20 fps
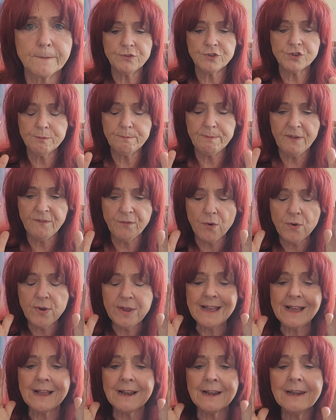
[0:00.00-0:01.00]
to be
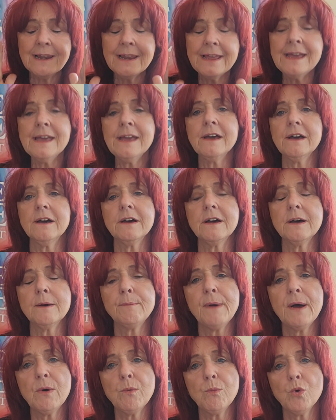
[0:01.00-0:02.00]
very clear
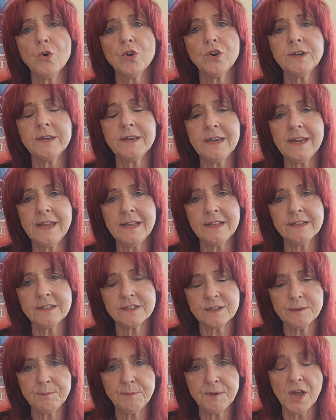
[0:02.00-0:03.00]
about what needs
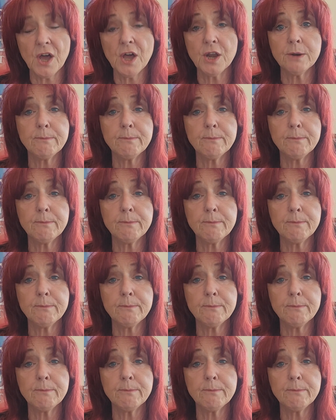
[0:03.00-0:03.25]
to be done,